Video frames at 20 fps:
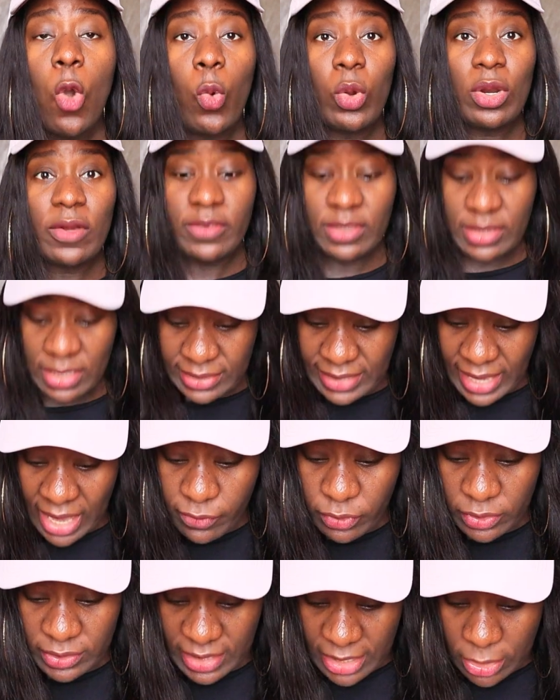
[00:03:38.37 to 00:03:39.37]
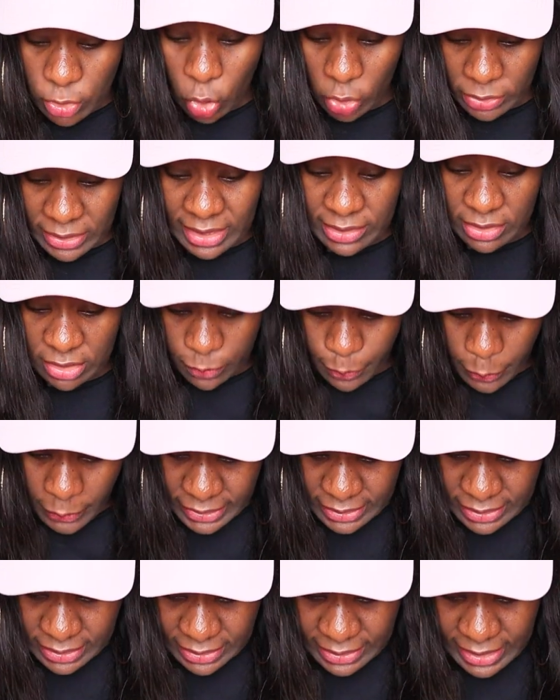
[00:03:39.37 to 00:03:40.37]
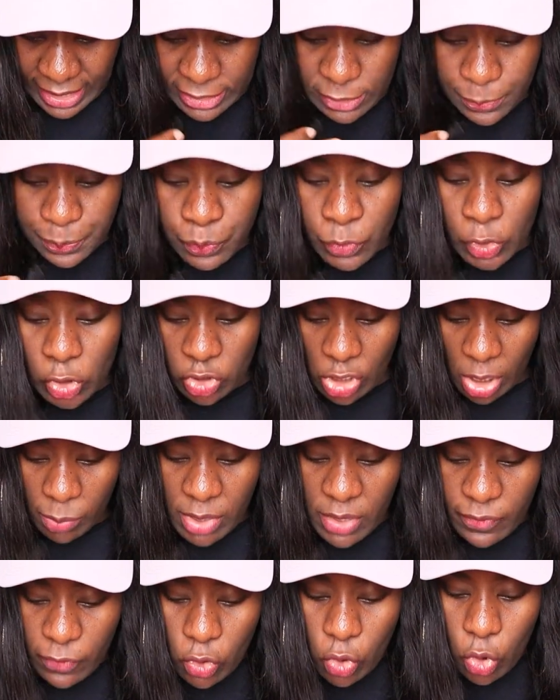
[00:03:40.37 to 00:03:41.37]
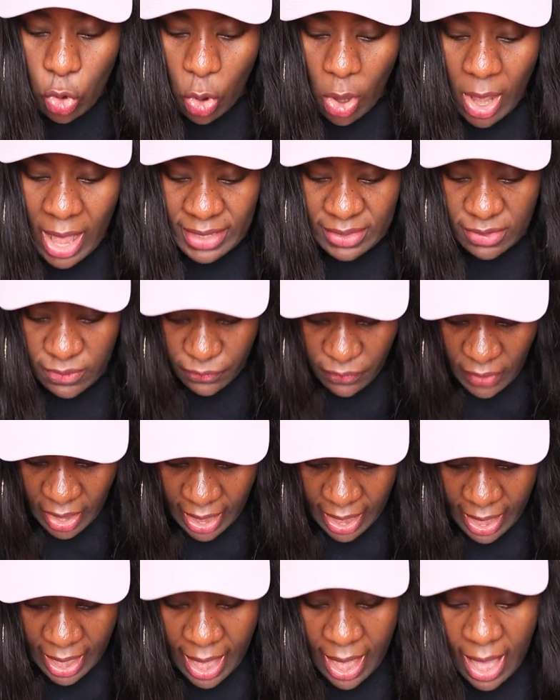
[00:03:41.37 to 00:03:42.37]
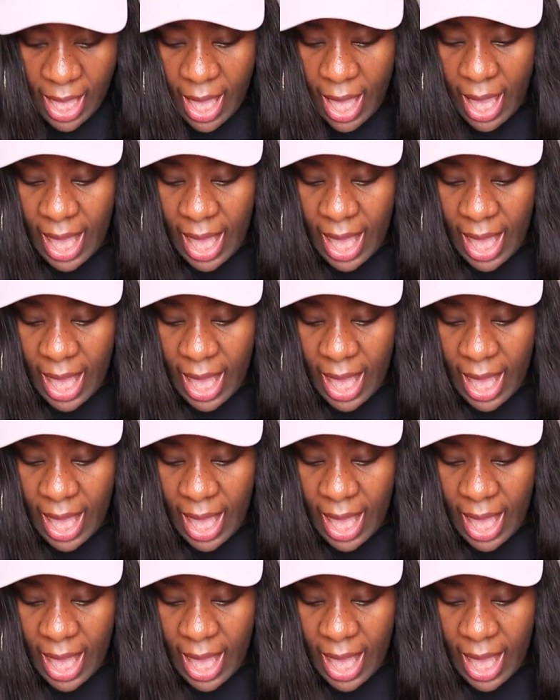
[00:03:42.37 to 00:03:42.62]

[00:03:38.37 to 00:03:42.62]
one of the things I even said under this point is that some even go as far